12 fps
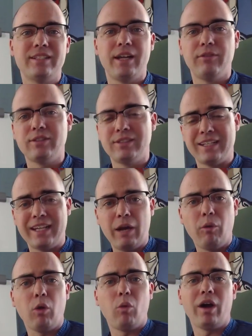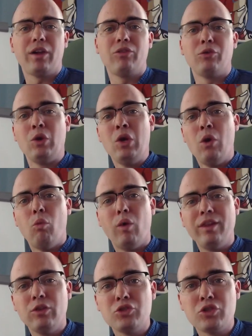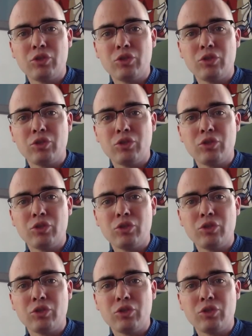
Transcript: And today I want to walk you through what those